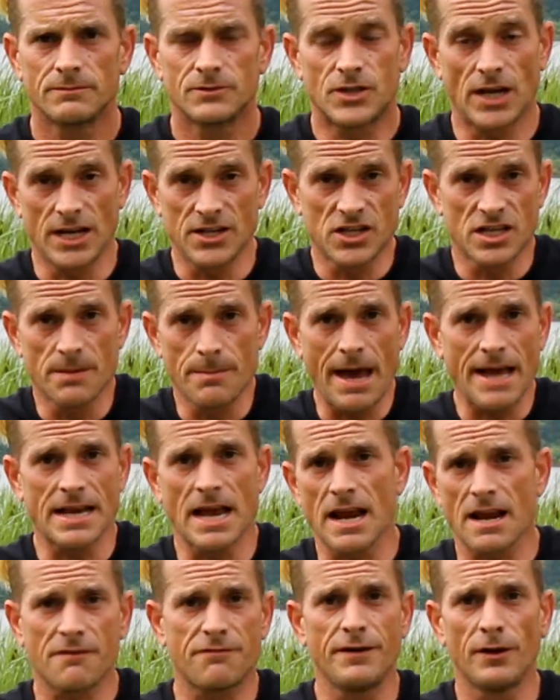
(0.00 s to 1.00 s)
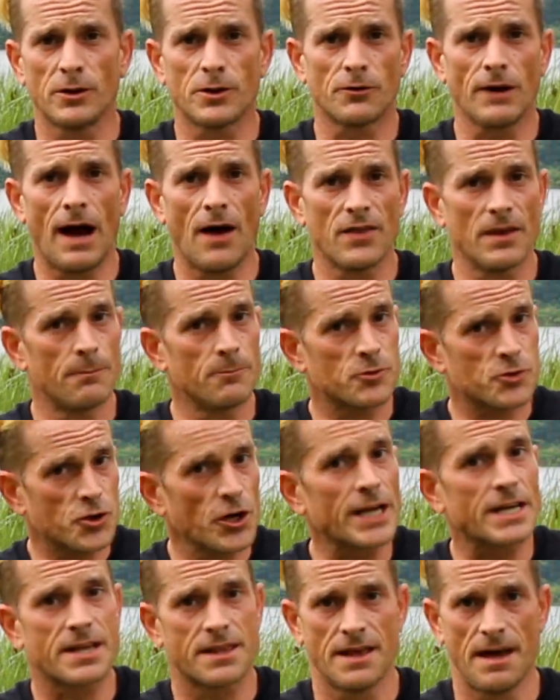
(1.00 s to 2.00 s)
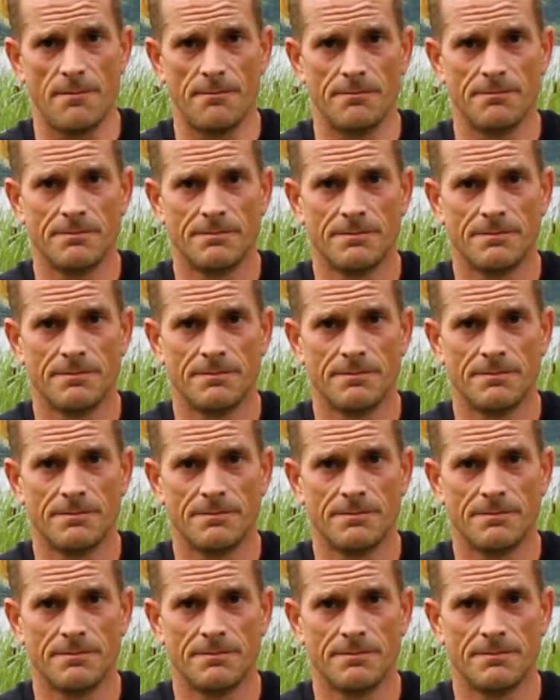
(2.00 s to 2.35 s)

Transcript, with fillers: Changing the magnetic field around them tricked them.